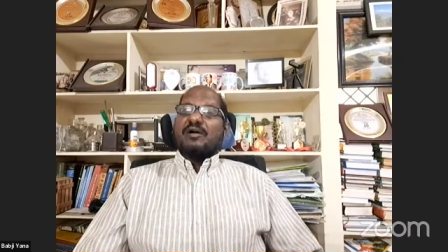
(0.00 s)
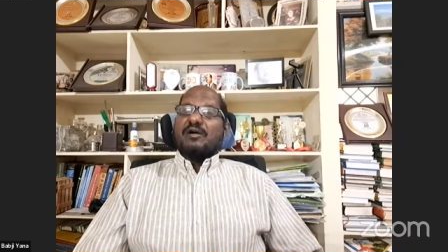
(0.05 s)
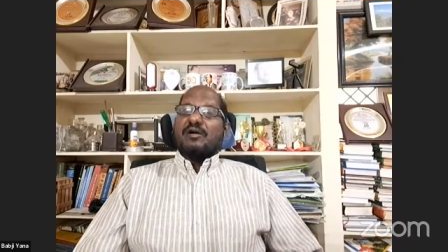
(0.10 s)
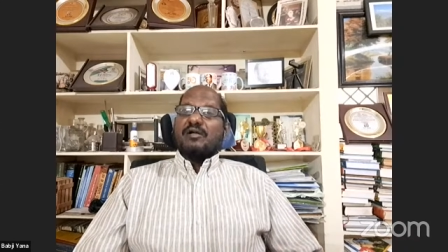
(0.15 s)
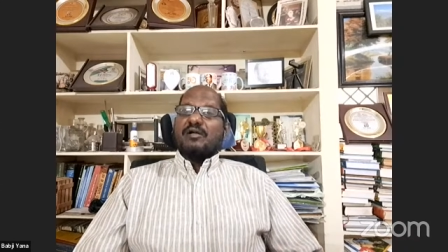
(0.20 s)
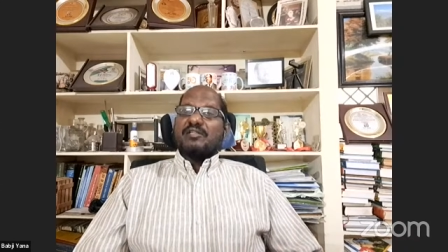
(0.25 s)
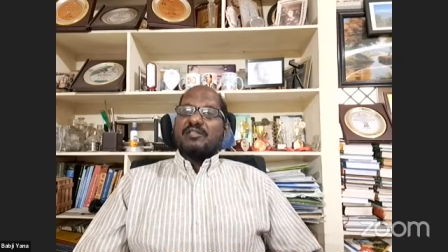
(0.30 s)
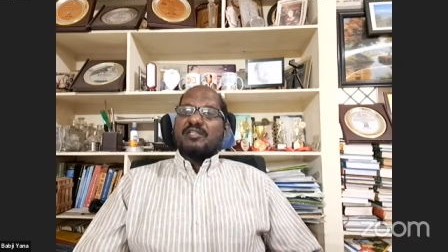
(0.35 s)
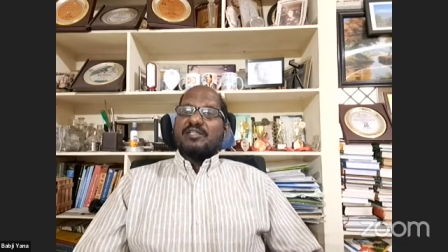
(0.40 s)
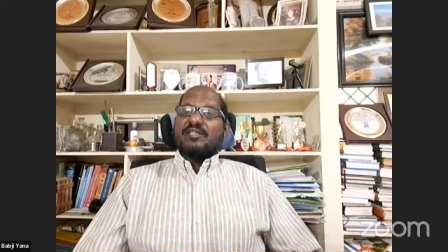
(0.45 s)

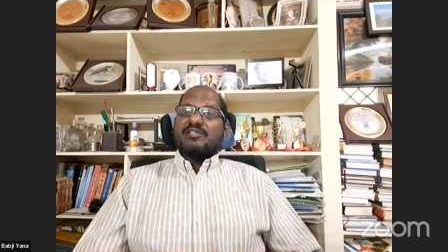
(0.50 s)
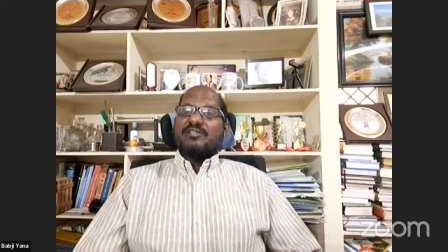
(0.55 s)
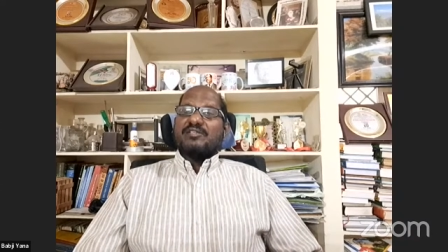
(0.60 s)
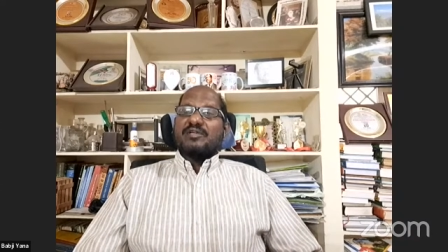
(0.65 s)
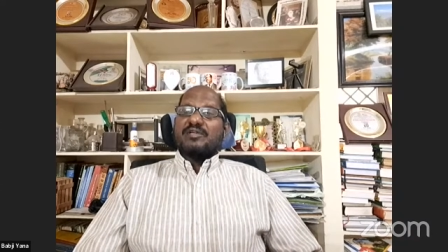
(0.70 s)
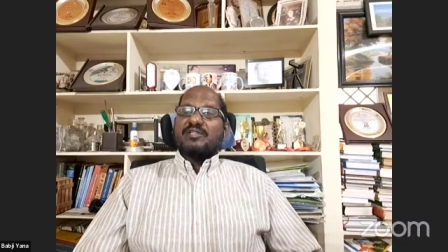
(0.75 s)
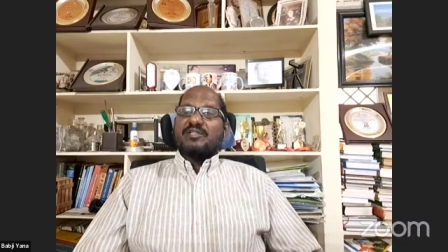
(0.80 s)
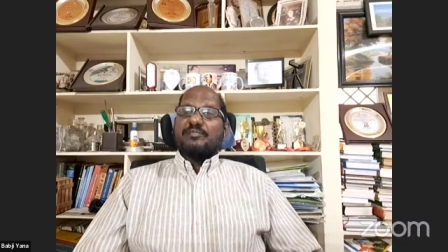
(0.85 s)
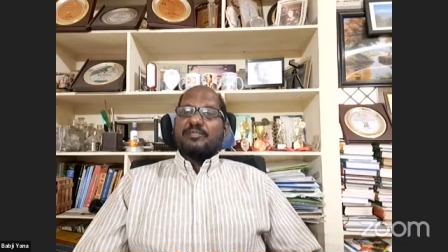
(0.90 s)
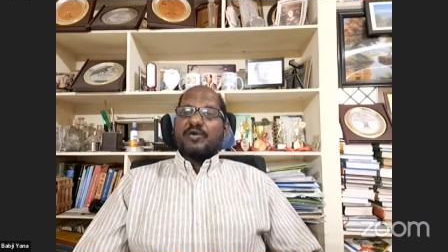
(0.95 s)
All
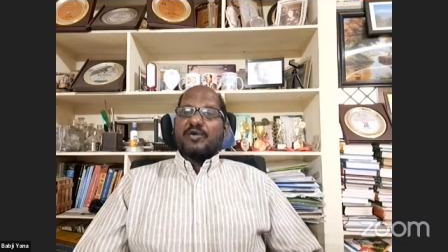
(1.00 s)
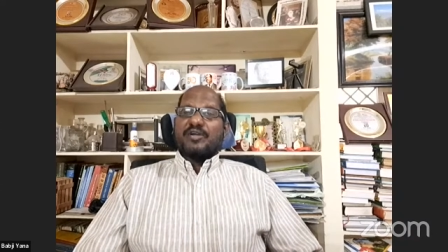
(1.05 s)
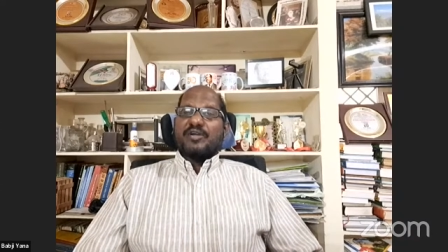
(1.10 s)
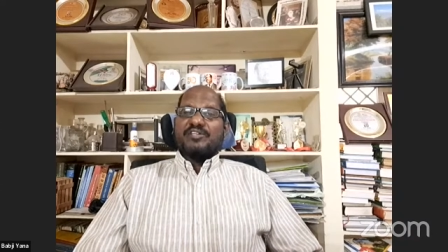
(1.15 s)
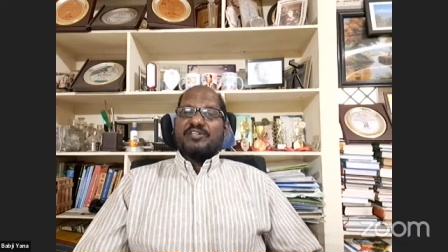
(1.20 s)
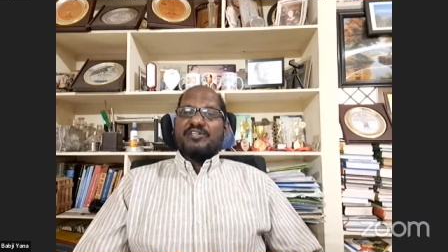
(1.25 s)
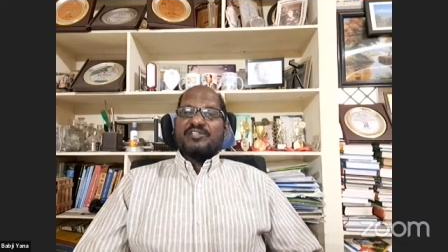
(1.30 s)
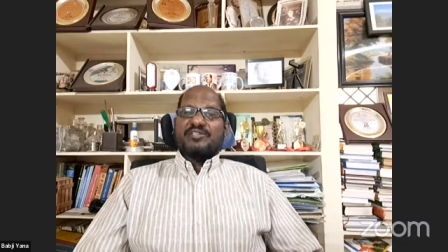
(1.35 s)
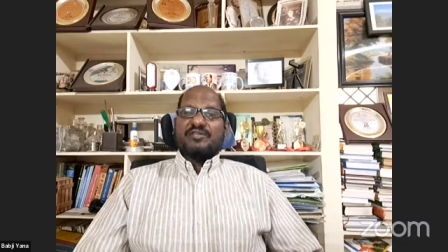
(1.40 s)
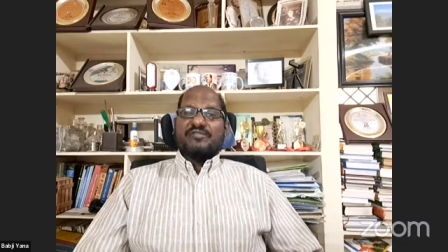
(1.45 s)
these are the
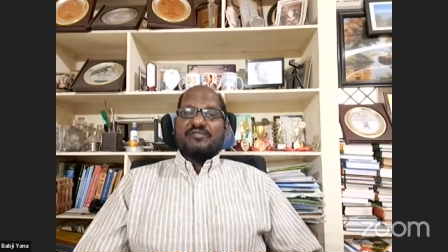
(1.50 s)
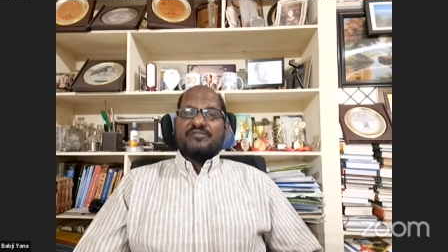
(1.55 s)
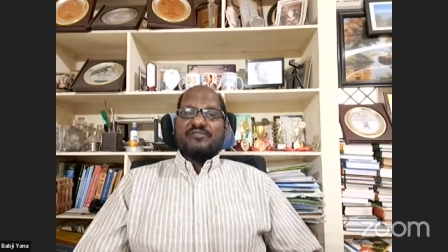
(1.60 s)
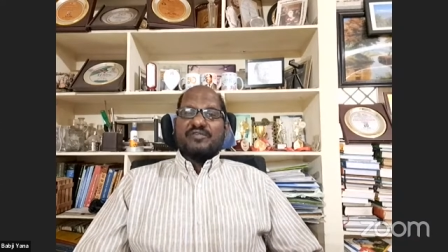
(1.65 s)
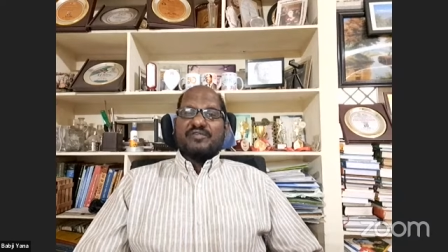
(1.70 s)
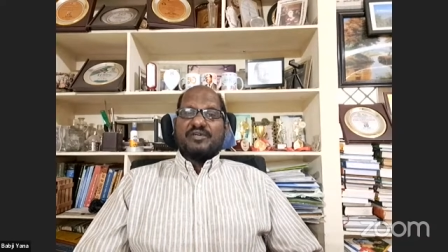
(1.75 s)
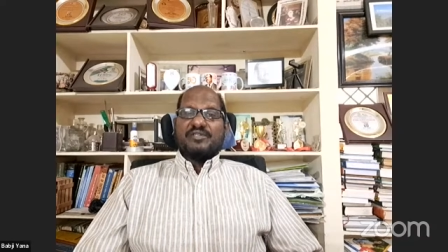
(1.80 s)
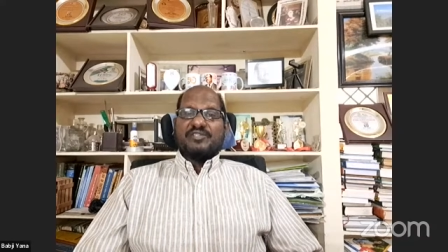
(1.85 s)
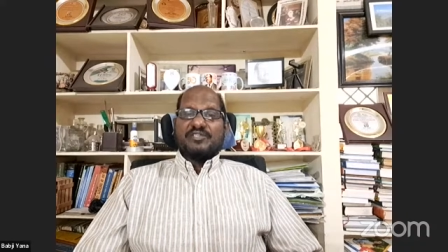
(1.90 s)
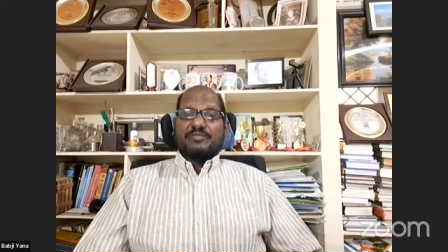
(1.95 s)
products of
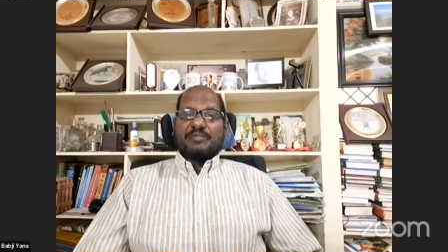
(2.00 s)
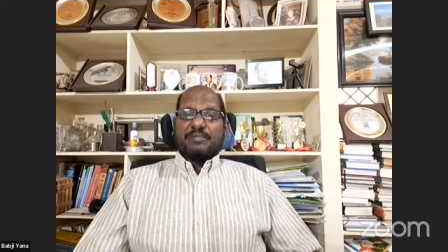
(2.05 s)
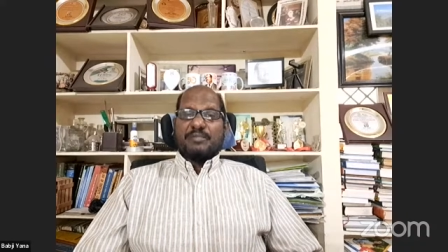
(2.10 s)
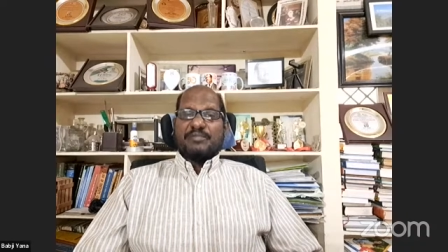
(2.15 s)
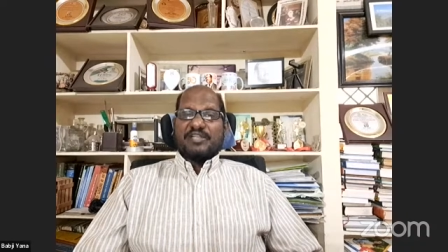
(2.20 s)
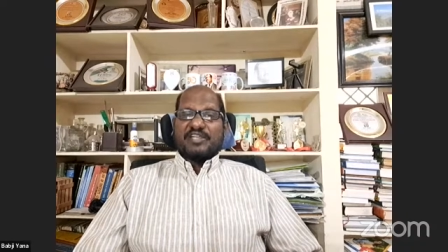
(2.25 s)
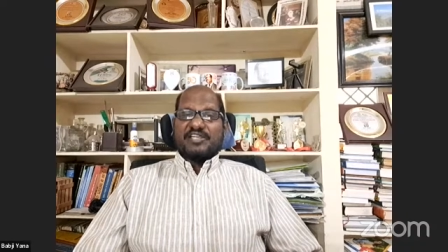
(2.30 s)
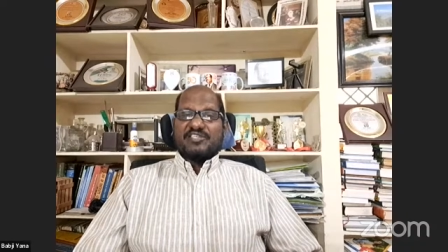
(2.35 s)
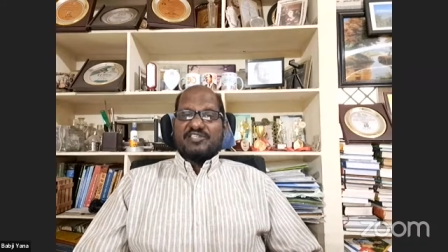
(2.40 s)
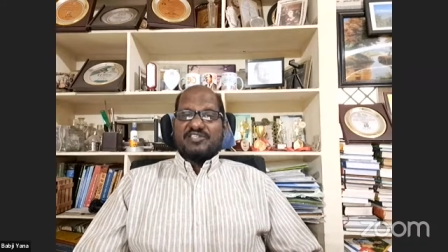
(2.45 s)
this
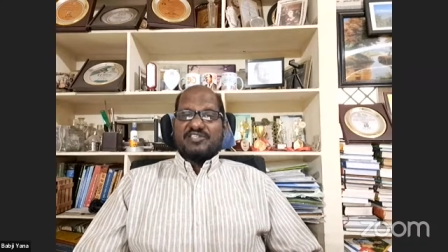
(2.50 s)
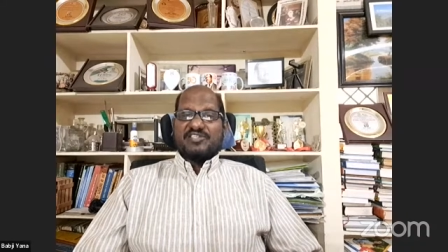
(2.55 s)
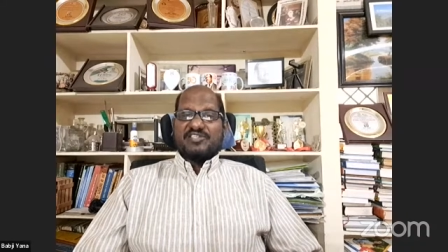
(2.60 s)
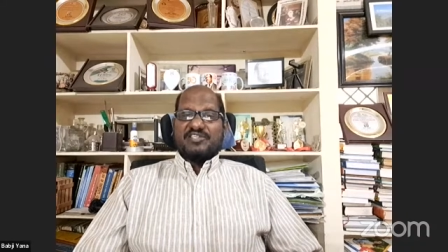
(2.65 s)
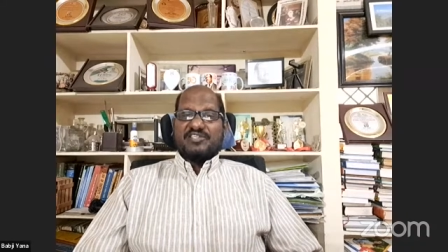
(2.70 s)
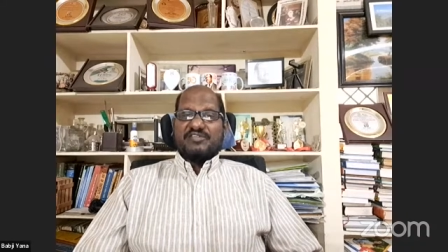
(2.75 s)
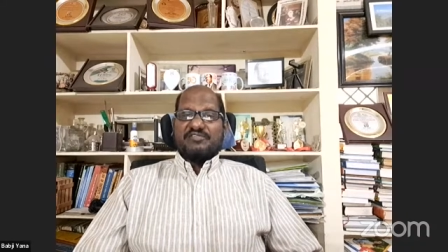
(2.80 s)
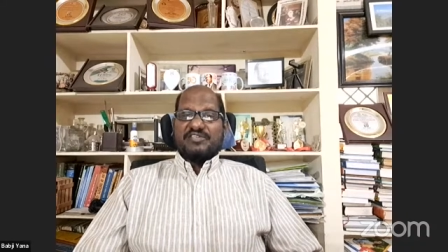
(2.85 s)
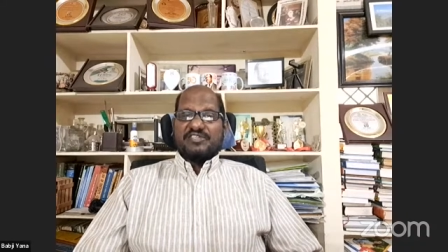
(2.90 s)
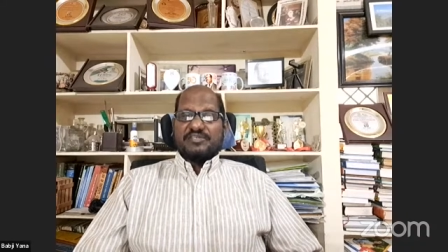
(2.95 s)

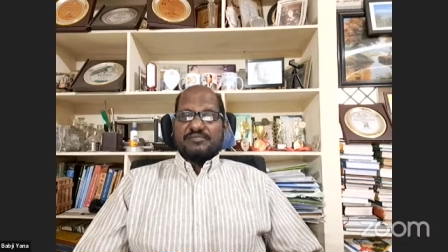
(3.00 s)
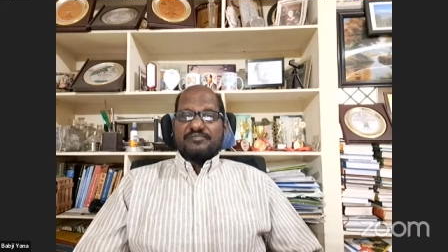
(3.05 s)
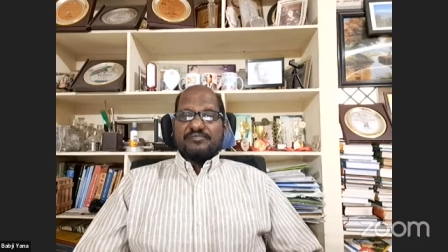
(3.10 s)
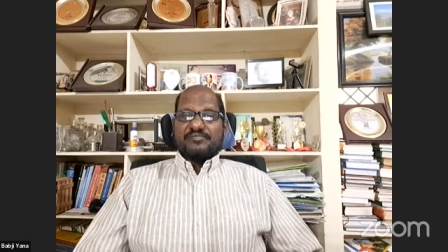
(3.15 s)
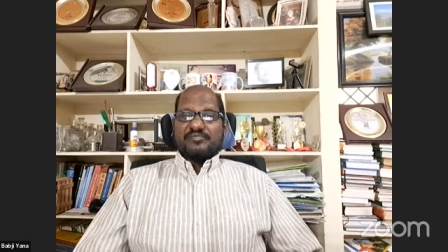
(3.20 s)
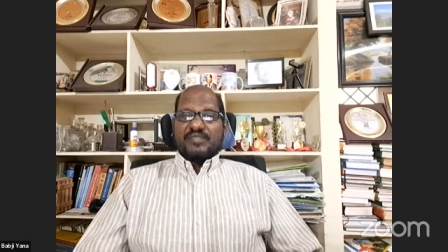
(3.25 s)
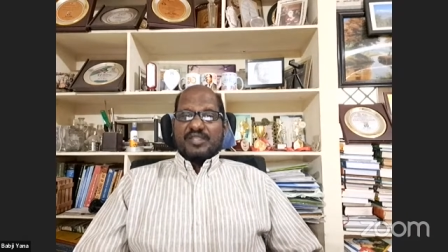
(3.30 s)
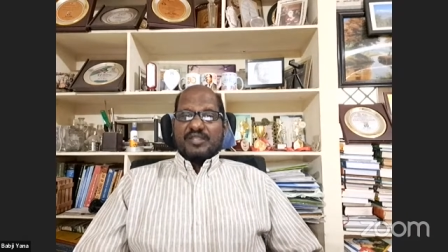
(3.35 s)
publications division.